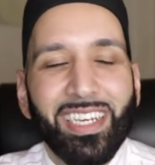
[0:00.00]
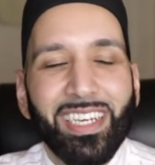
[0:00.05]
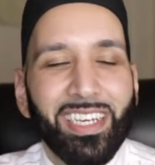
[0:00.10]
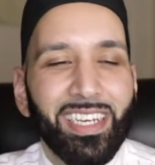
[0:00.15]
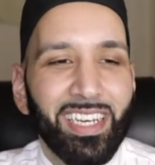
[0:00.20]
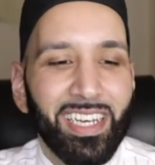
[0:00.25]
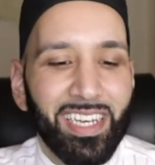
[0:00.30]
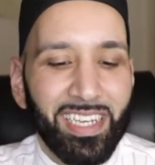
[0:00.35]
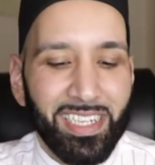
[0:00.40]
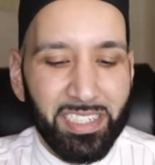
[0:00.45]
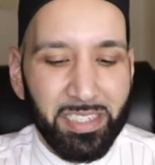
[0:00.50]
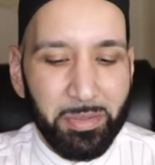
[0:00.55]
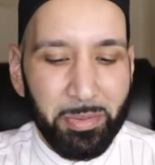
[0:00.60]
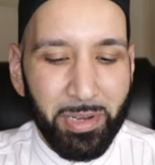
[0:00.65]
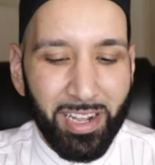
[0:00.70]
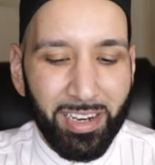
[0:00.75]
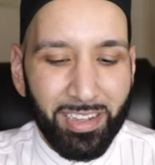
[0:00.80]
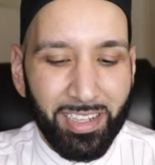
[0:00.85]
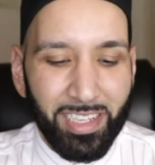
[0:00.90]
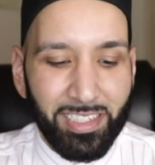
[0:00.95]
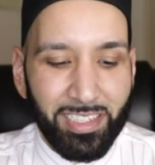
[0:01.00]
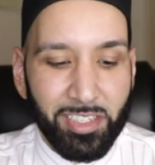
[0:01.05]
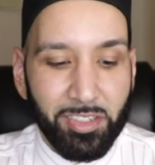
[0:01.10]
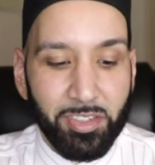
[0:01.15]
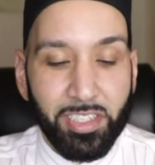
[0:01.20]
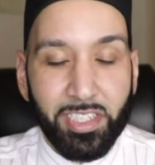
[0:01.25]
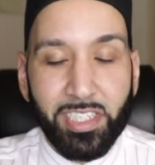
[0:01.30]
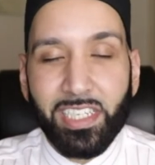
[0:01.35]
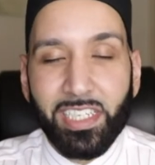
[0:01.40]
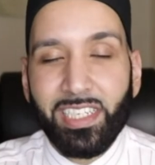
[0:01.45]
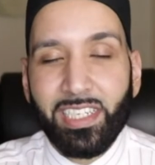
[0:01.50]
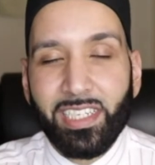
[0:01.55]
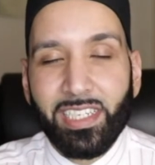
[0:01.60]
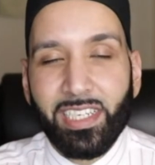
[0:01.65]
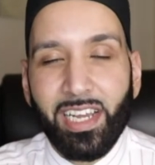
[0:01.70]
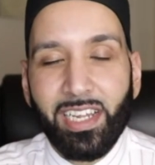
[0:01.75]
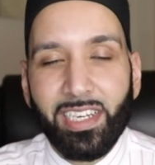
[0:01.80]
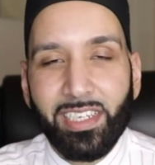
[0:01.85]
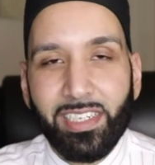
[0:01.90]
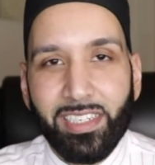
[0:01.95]
SubhanAllah. So to see his
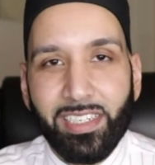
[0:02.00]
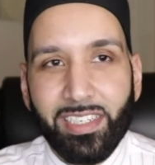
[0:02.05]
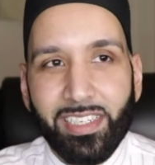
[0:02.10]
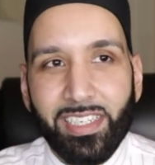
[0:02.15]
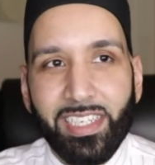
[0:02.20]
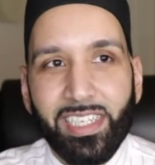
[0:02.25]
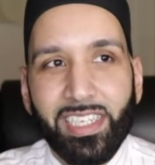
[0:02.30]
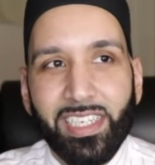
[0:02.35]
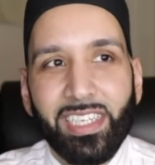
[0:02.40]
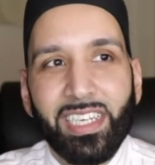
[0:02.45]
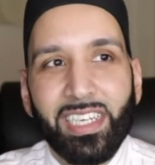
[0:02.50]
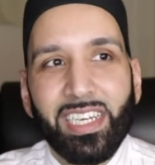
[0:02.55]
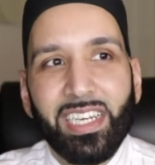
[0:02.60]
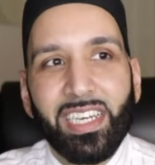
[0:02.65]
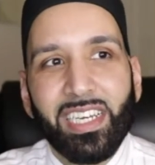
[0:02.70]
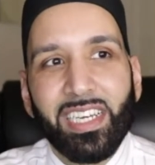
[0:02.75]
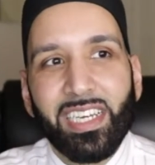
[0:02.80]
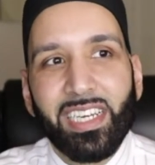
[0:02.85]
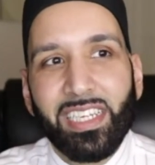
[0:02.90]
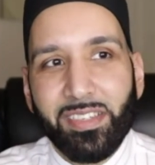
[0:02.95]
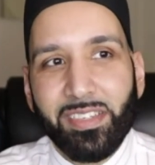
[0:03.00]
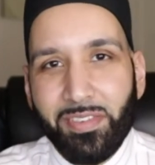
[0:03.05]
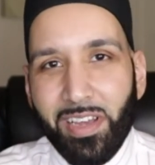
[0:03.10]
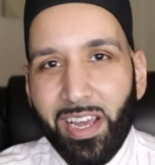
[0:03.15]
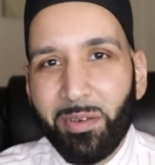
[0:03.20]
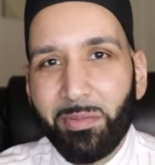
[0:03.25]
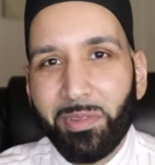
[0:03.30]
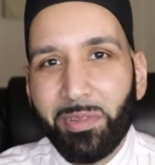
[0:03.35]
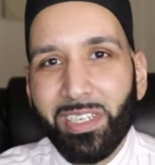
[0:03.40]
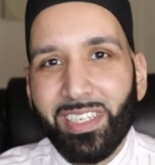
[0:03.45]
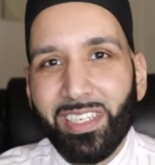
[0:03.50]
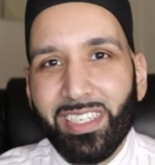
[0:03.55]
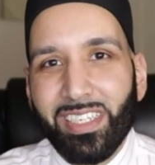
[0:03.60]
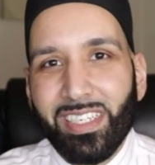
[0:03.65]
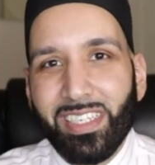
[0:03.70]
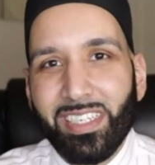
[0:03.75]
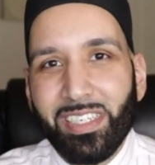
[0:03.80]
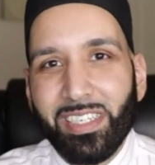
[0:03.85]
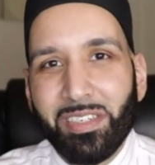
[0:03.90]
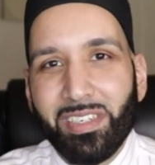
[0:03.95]
son, to see his family
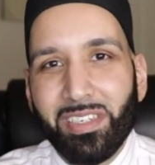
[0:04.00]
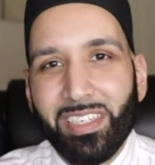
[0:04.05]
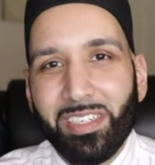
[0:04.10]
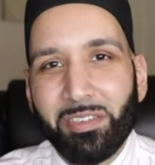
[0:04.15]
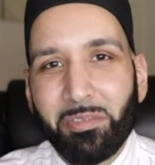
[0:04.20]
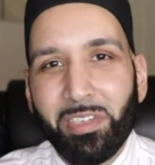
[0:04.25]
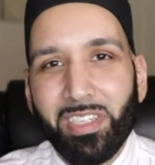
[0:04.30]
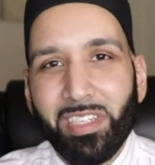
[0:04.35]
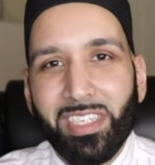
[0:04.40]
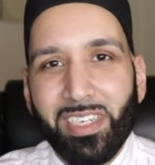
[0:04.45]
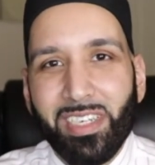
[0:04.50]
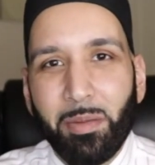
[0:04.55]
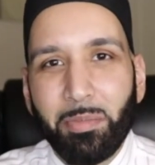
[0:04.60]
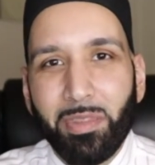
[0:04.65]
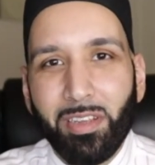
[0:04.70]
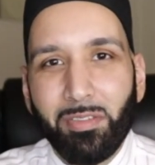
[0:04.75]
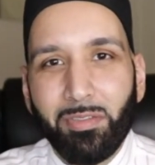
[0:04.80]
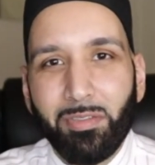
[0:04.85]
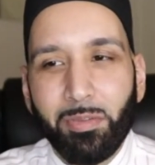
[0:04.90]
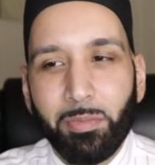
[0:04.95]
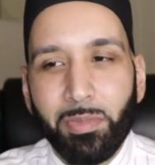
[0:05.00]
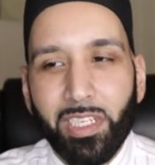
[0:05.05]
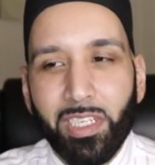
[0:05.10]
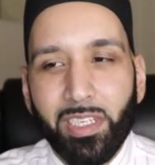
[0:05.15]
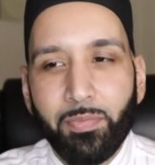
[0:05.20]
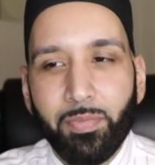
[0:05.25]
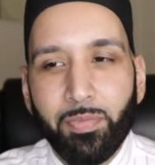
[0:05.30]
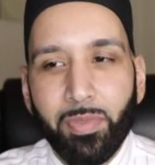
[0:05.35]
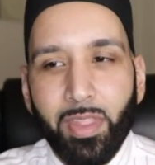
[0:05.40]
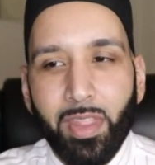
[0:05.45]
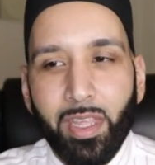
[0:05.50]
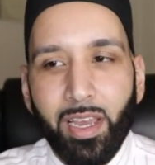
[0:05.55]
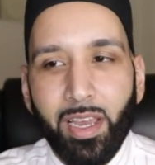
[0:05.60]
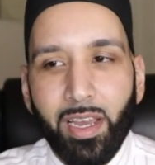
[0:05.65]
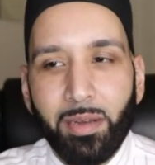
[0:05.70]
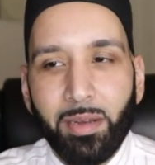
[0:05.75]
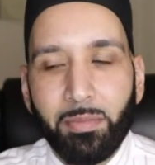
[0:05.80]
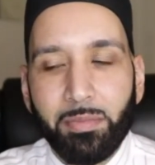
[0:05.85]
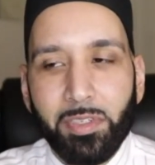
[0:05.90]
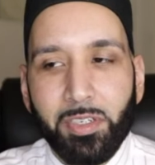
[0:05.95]
is really something for me.
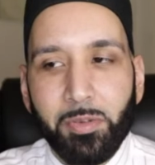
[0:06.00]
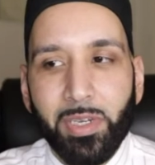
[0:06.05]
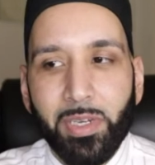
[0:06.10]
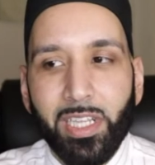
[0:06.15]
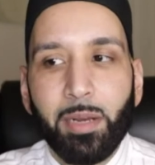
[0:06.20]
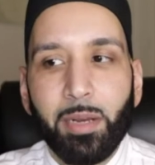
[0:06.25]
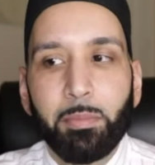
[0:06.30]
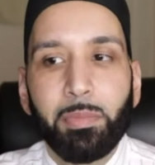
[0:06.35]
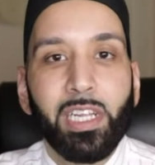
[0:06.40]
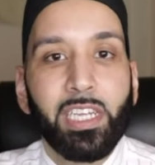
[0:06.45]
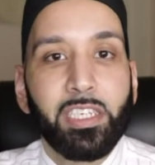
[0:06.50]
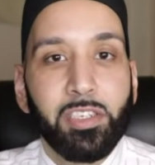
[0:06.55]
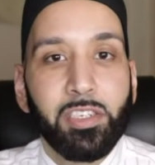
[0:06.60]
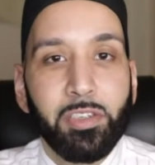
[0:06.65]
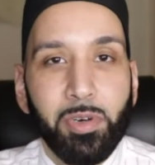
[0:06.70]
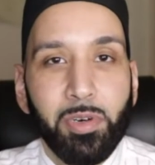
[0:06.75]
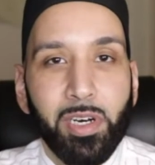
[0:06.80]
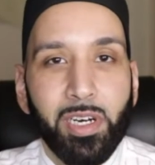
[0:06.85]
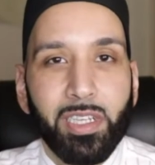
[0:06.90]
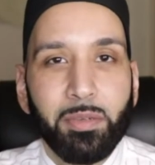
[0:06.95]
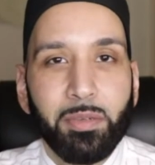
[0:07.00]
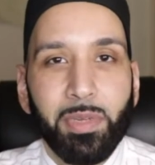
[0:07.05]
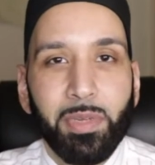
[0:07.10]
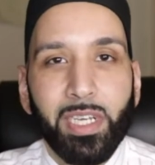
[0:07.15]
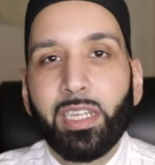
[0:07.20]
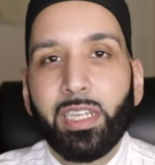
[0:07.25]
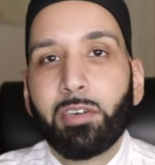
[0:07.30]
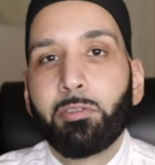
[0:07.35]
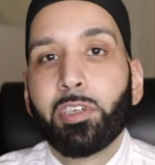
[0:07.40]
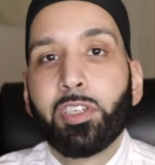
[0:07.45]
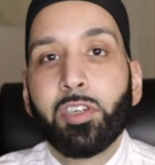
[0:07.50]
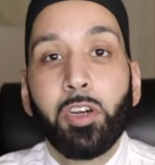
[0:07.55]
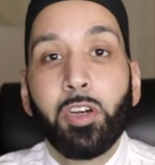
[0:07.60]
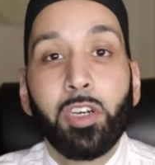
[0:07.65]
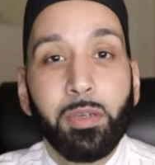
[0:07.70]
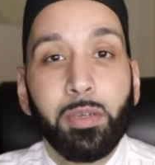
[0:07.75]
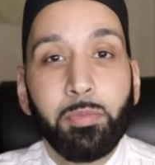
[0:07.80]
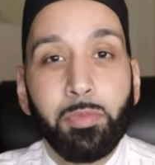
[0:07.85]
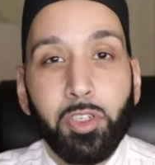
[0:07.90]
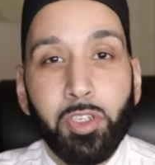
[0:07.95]
So may Allah bless you all, and may Allah return
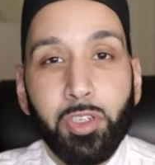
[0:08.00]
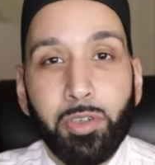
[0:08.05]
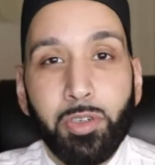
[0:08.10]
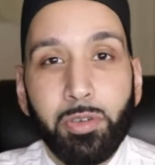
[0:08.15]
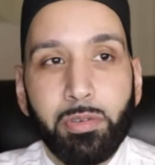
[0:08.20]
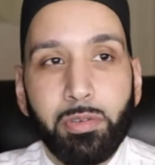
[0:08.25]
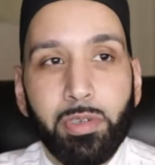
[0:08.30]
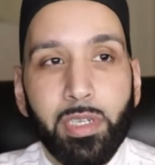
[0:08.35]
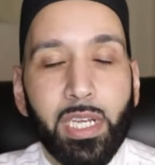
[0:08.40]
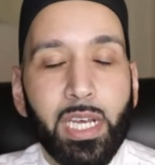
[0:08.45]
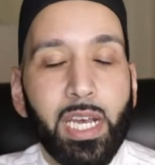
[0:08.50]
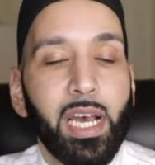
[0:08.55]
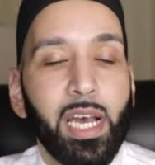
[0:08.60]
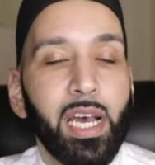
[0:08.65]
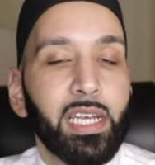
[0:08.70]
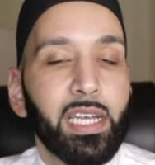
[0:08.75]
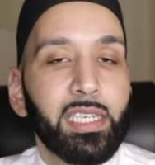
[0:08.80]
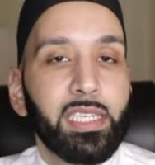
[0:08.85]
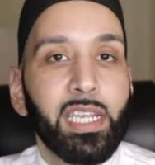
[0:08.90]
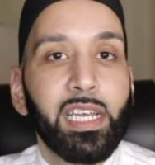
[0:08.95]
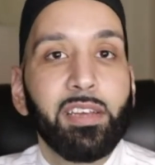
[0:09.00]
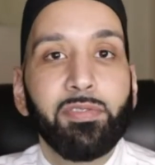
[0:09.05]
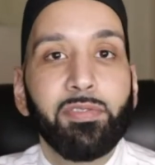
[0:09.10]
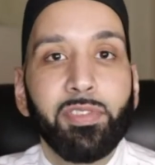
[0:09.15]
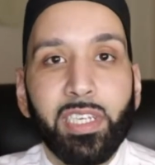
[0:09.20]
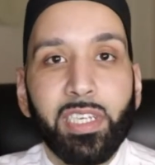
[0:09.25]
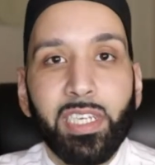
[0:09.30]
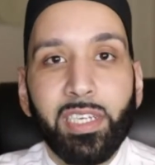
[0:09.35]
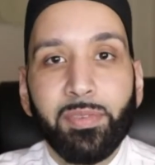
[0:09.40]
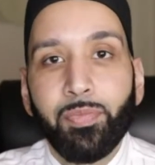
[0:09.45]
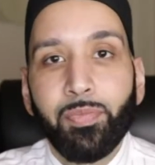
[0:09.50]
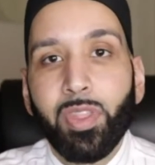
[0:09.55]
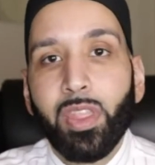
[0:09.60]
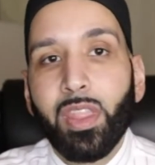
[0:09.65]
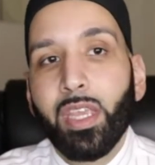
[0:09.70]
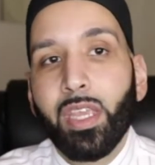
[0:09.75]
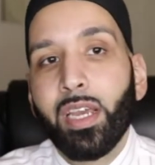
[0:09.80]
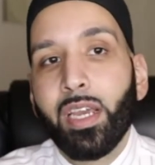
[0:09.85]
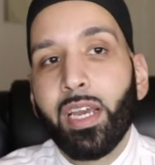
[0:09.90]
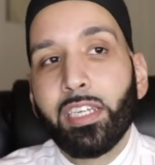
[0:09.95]
him to you safely
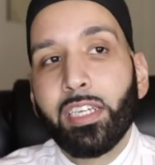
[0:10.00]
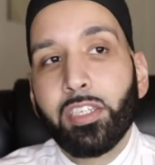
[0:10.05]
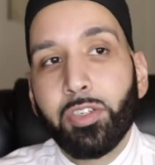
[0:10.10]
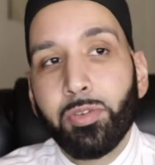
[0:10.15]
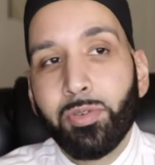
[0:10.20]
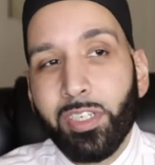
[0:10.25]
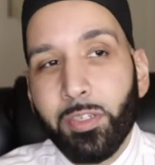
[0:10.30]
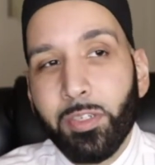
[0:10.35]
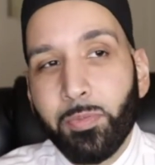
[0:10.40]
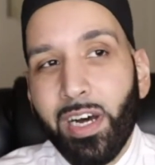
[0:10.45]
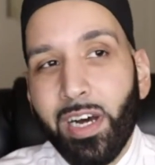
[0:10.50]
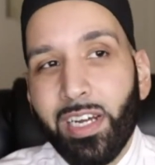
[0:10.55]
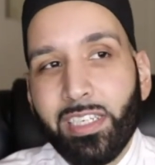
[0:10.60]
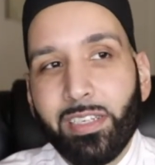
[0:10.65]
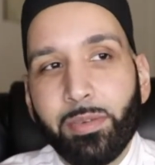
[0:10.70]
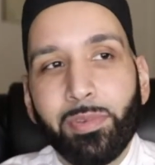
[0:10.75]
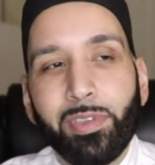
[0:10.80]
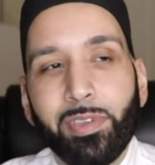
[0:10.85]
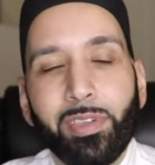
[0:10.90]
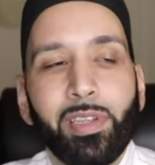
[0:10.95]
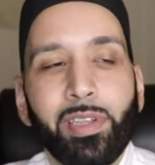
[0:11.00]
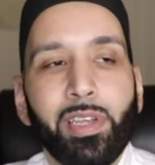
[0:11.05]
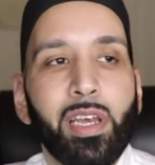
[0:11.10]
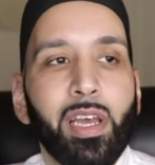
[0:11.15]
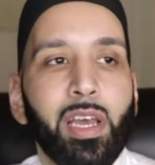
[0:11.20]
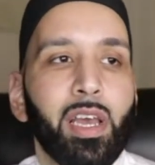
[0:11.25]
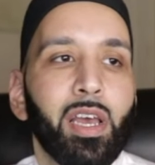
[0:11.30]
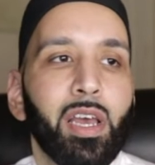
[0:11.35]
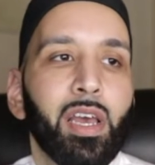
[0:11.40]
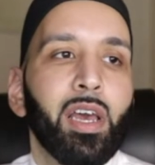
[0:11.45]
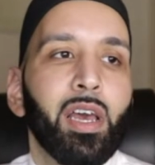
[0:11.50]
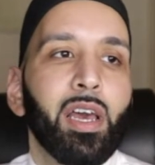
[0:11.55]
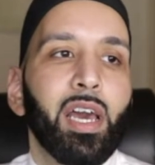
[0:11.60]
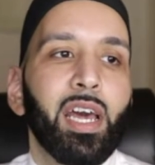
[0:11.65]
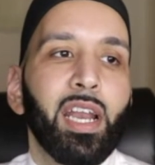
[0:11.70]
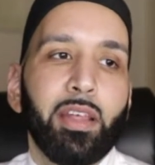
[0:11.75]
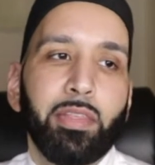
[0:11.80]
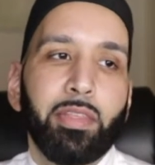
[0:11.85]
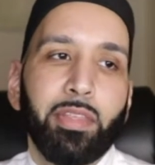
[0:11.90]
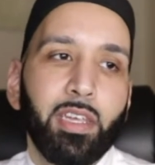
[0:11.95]
as soon as possible.
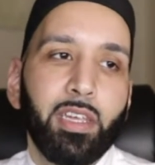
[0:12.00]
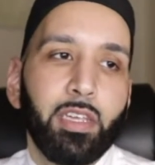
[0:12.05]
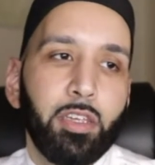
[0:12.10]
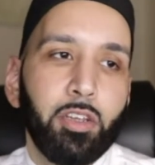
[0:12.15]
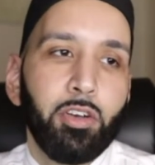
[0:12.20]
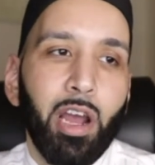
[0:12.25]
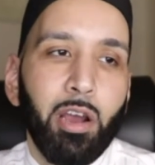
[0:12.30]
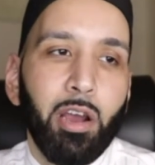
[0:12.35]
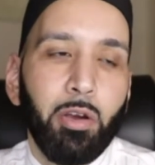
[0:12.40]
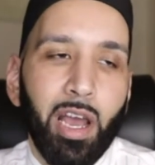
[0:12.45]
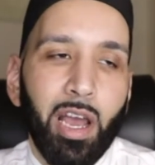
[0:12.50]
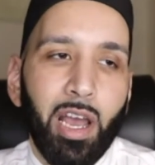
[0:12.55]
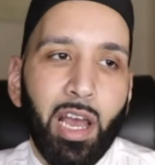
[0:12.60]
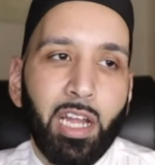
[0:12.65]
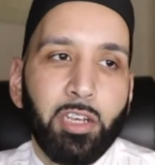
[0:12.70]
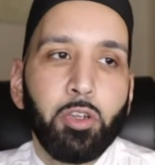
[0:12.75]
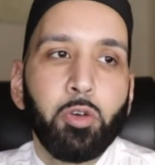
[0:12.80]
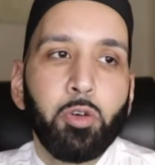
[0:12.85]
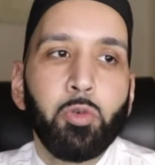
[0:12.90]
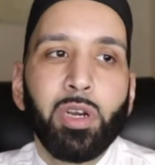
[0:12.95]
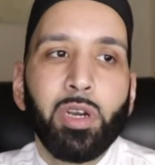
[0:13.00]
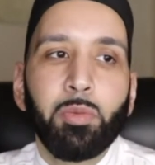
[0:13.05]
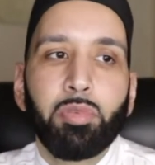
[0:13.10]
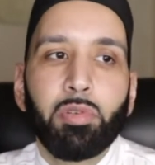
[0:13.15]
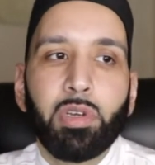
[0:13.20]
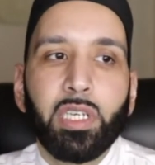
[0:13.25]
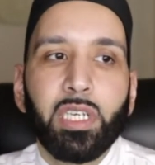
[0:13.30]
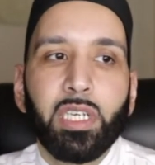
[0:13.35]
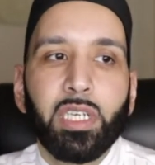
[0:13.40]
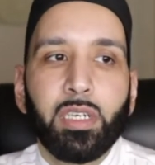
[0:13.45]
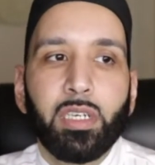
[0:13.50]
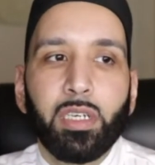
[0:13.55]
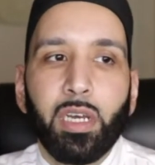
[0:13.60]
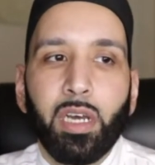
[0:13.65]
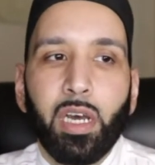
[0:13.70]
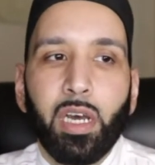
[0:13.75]
And I think, I do want to bring in